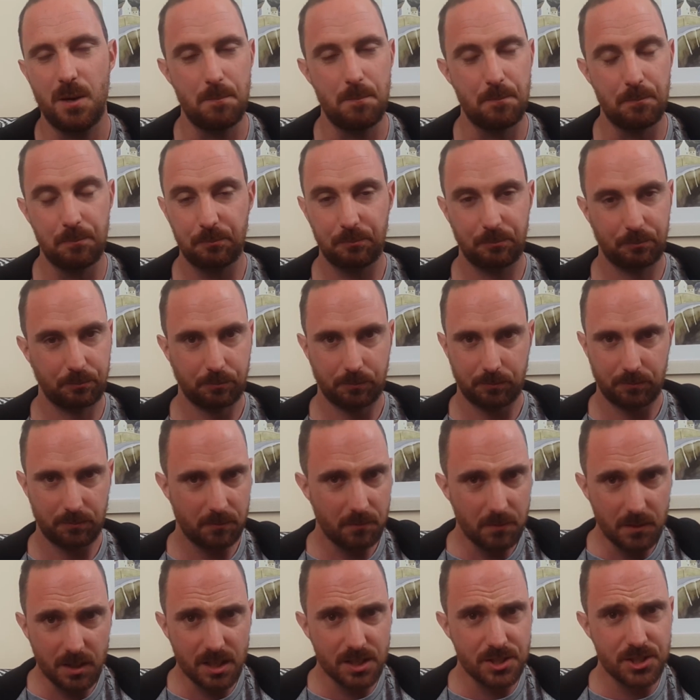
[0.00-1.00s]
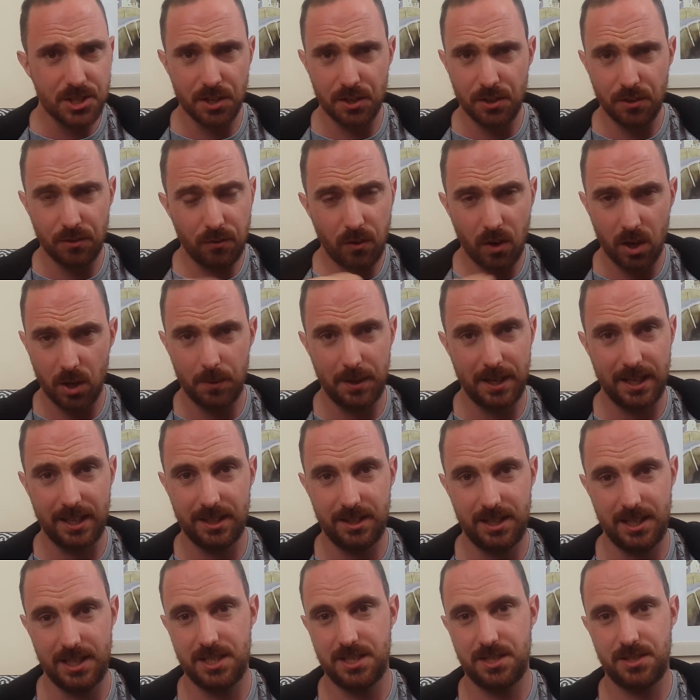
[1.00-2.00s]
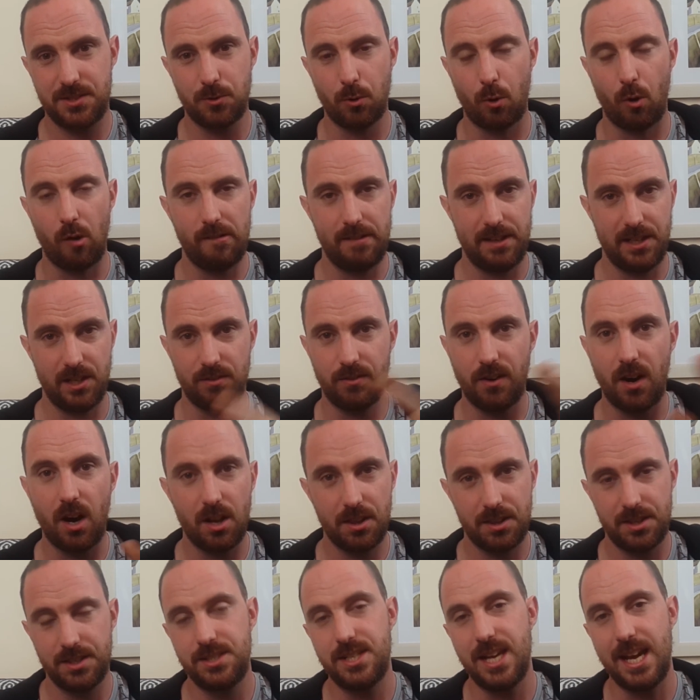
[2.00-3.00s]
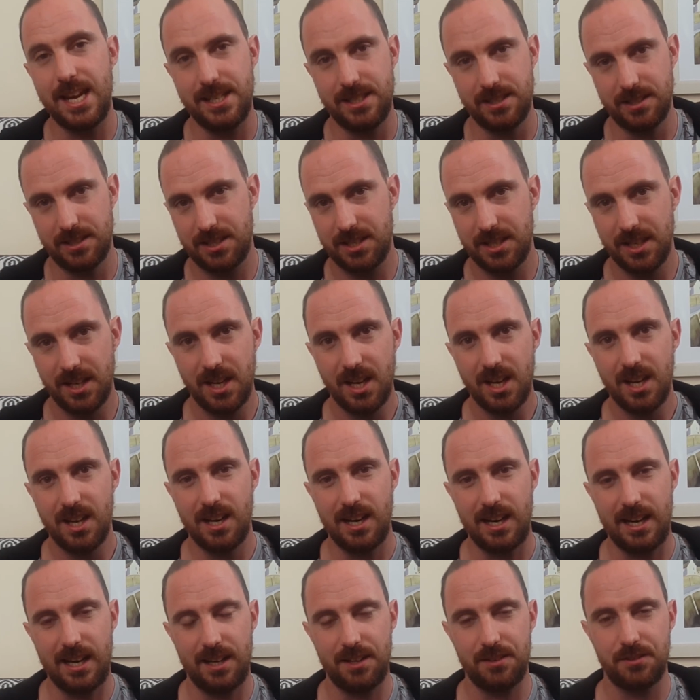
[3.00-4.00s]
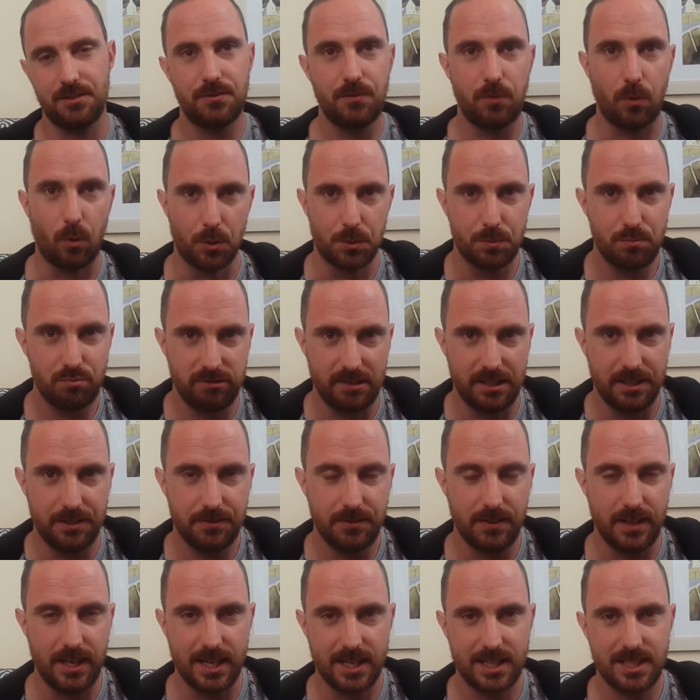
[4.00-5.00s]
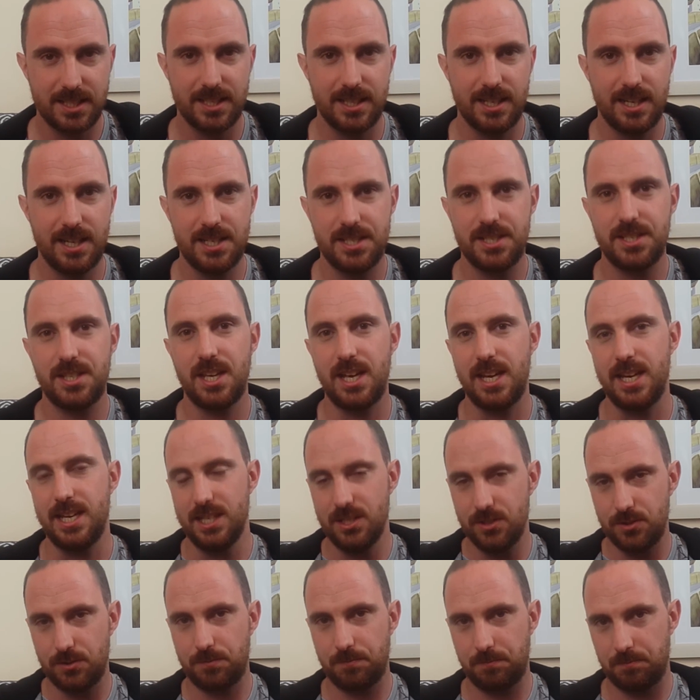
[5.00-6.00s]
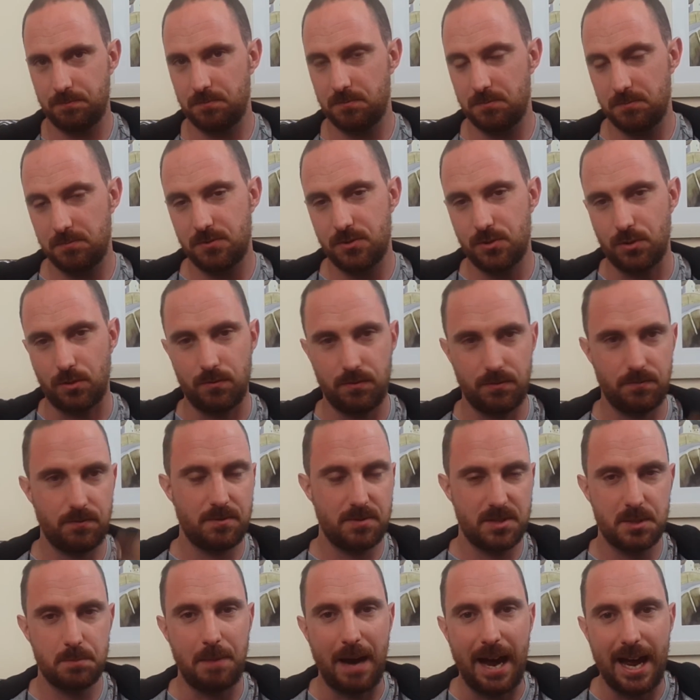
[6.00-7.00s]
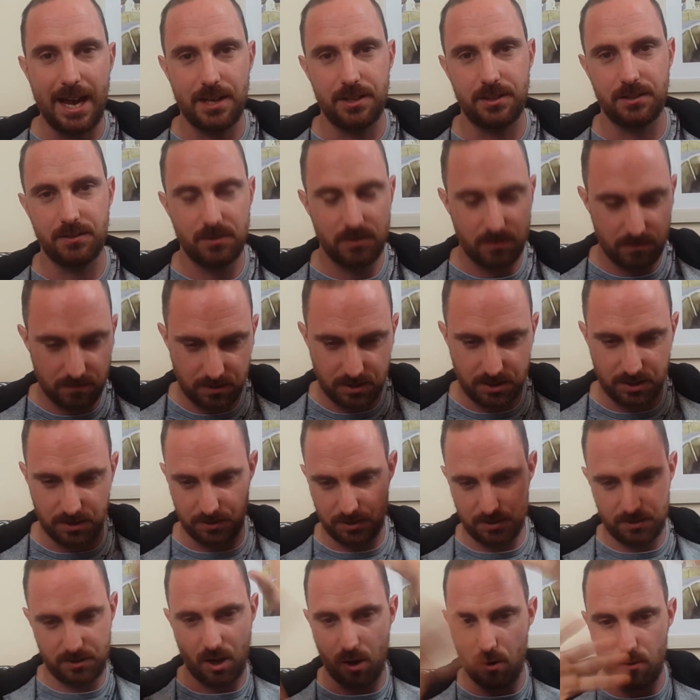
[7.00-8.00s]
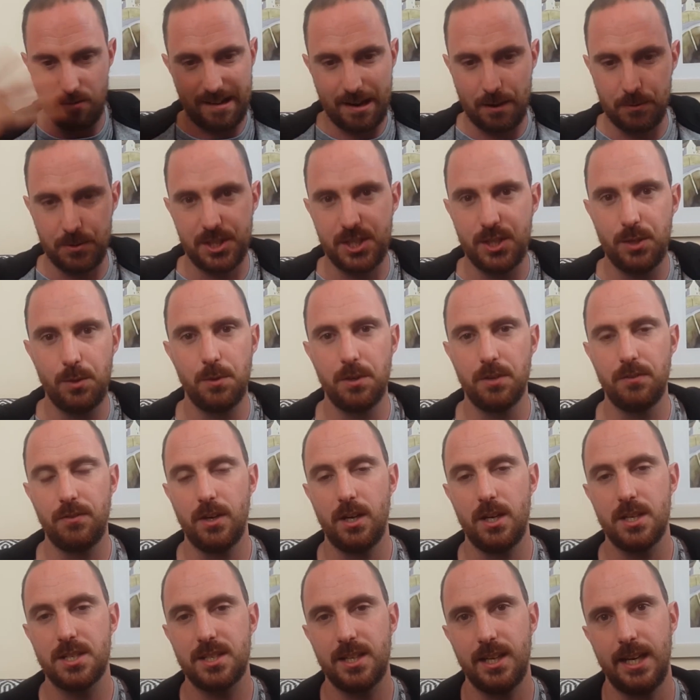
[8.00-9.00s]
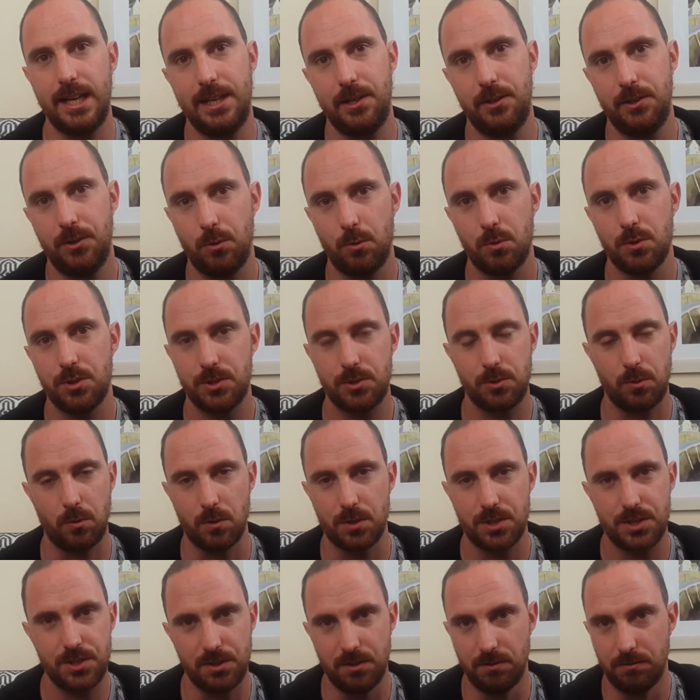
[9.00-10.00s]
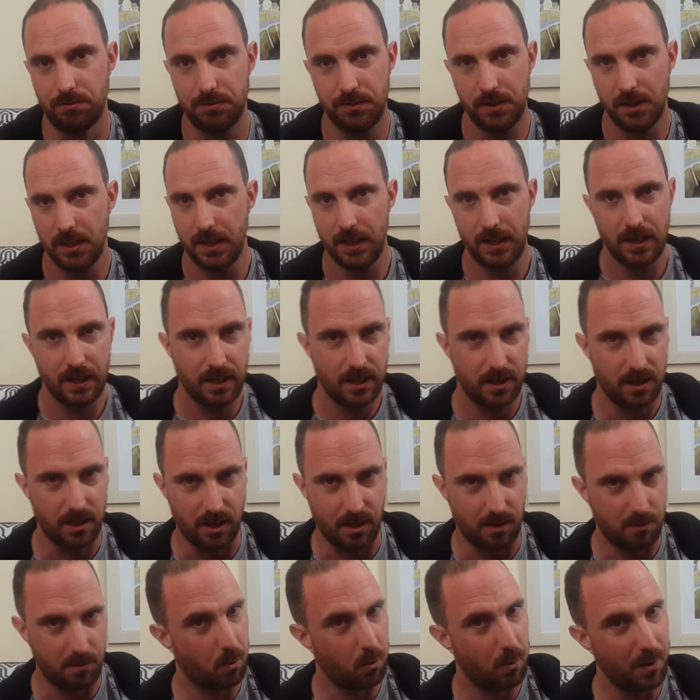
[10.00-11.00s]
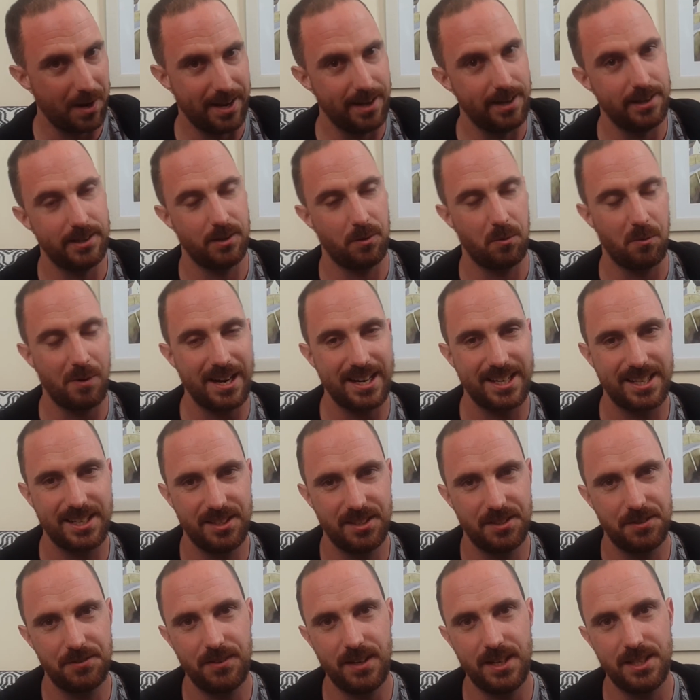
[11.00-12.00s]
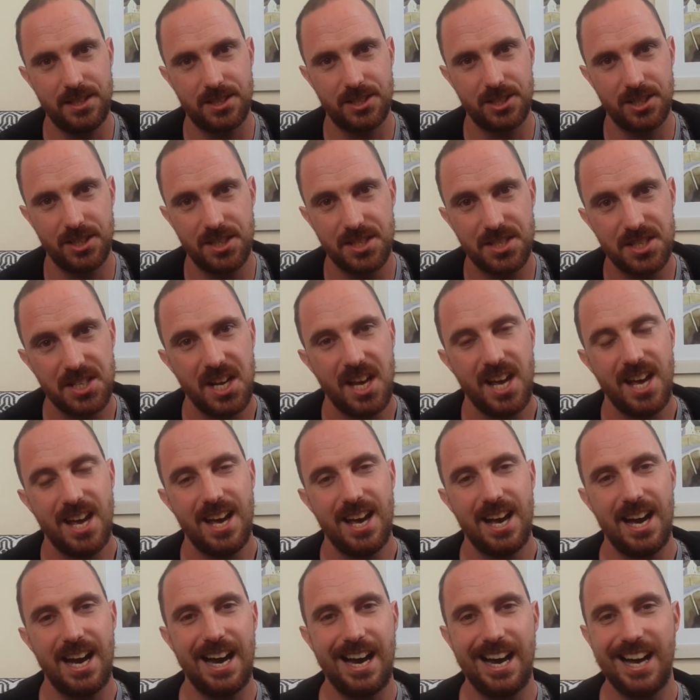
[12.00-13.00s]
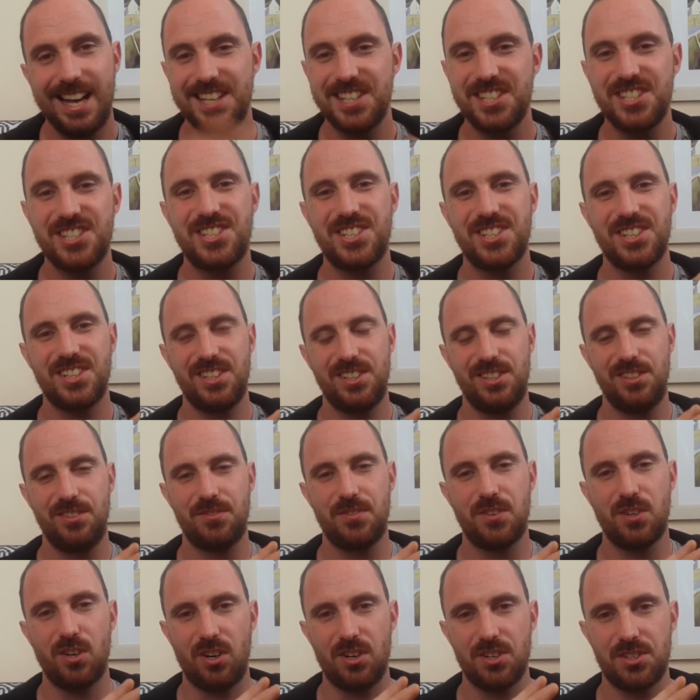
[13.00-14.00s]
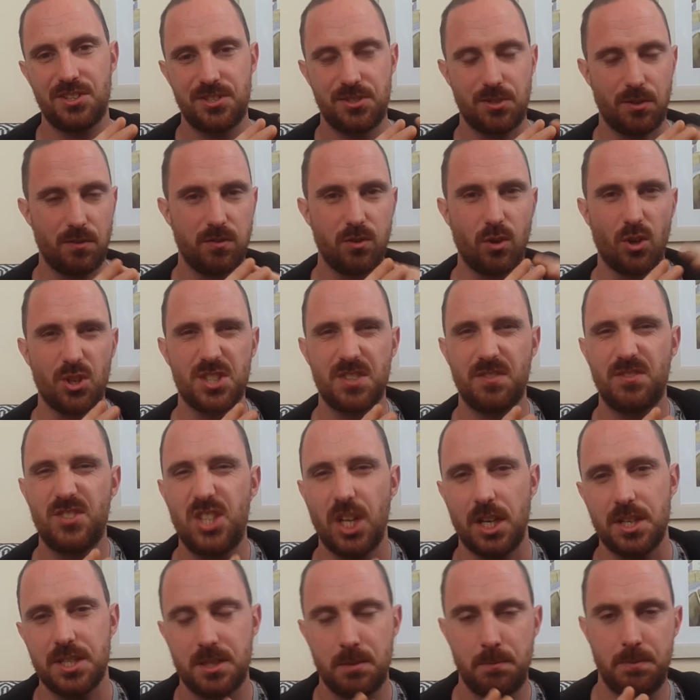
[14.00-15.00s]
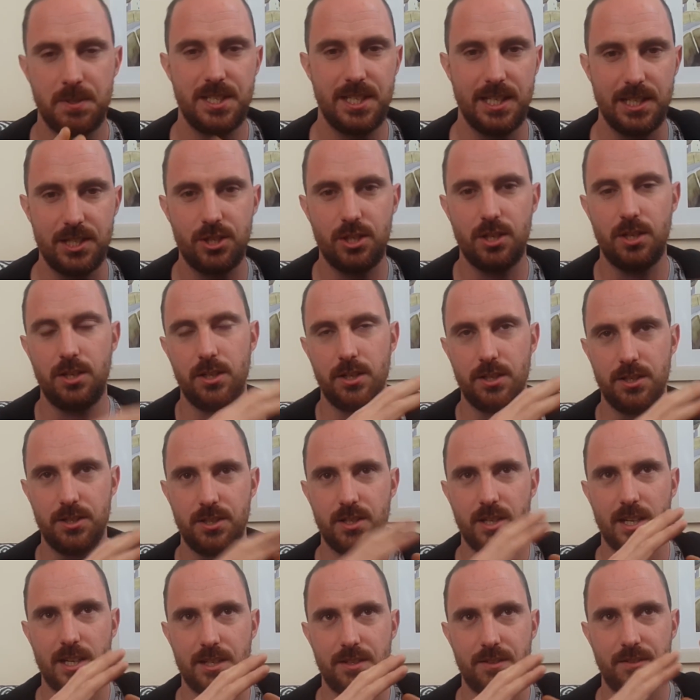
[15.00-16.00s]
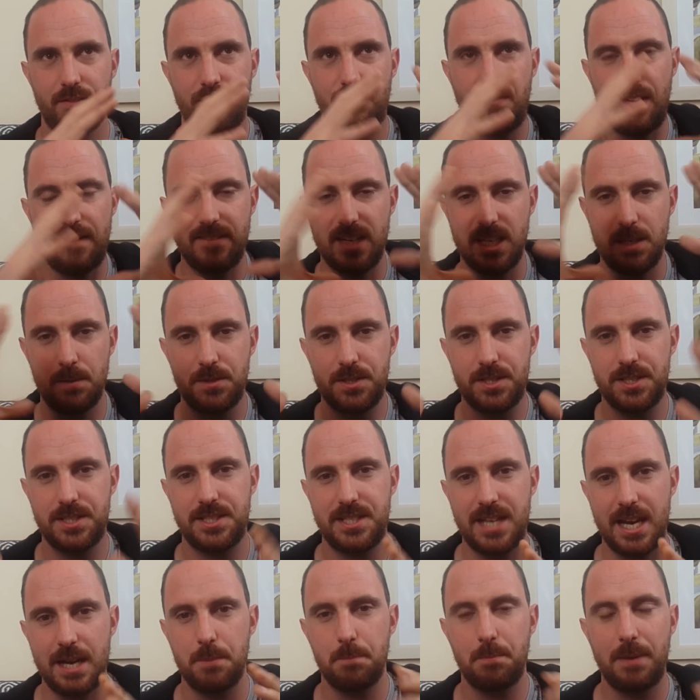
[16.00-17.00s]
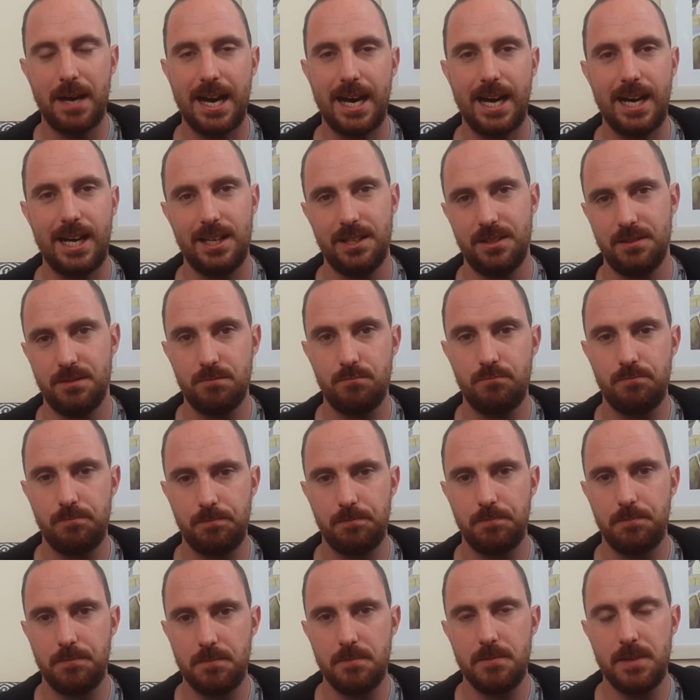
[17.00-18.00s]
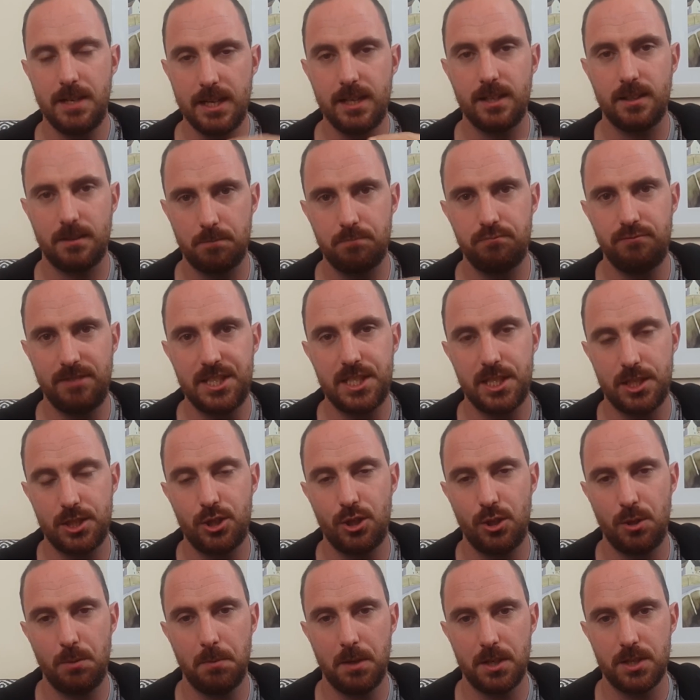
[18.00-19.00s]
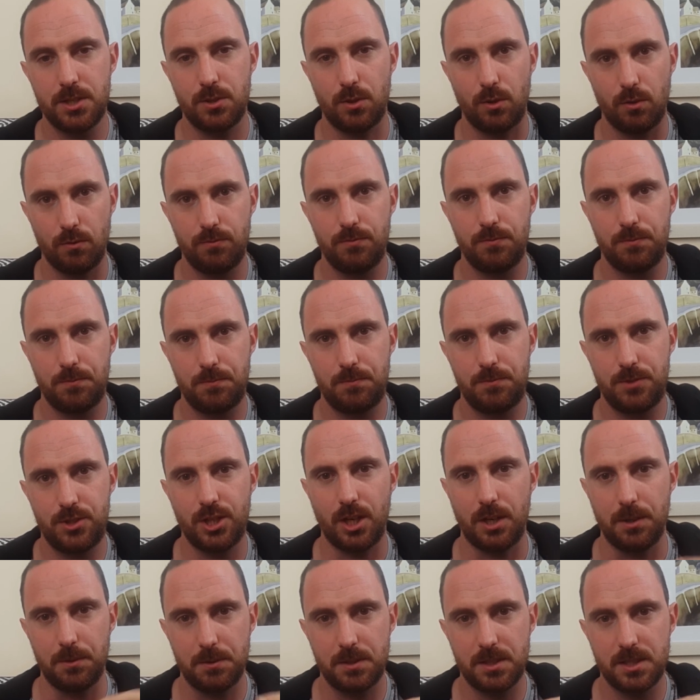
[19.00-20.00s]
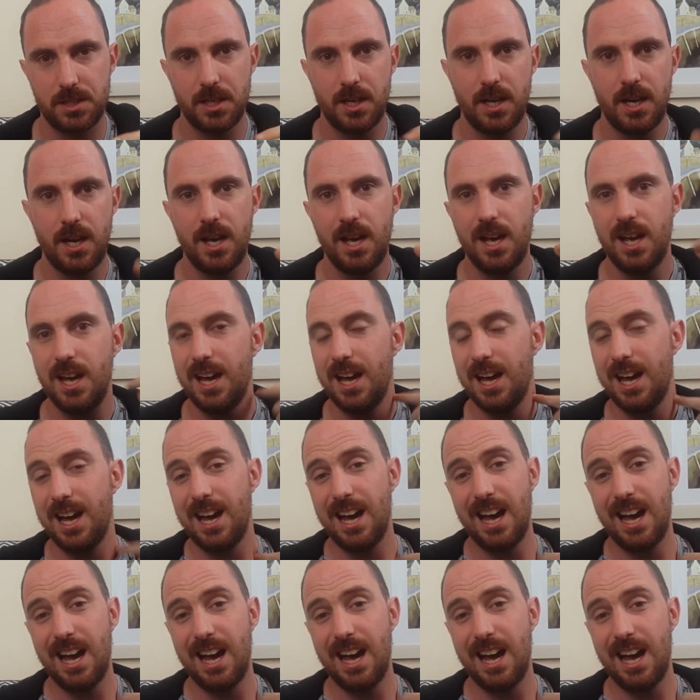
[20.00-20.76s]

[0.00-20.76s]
So you're following this story of Arthur Dent and Ford Prefect as they sort of go around the universe, getting in all sorts of weird and wacky adventures. And you've got sort of lots of juxtaposition and very deadpan, in British humour sort of jokes.